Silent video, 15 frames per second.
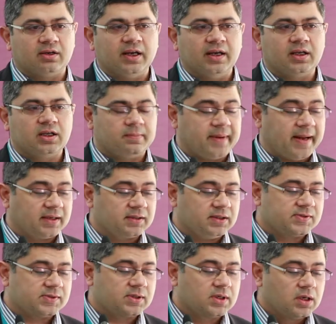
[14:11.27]
clinical
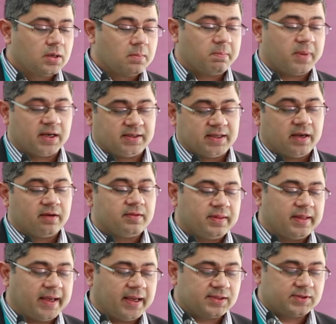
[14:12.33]
practice, but they are in
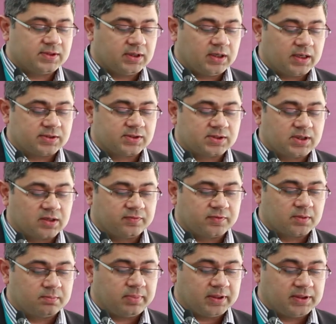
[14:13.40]
there as a sake of
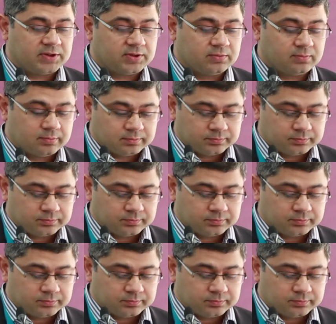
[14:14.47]
completion.